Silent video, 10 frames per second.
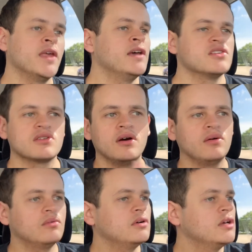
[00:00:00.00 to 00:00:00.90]

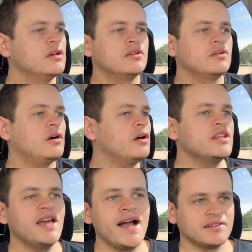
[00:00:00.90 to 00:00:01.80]
So all
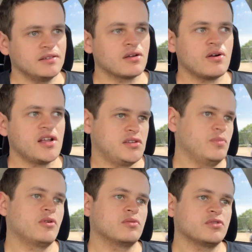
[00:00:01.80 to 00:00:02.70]
the acting across the
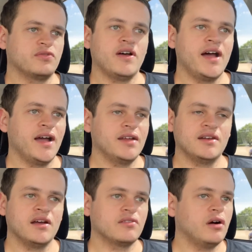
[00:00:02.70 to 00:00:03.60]
board was fine.
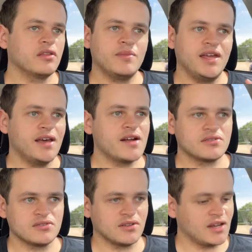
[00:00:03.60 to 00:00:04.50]
All the main
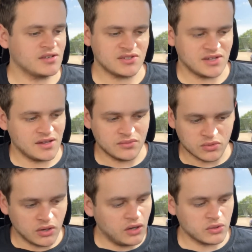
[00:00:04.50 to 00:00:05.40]
actors, like I just said,
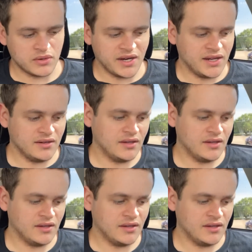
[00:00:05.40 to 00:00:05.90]
were all great.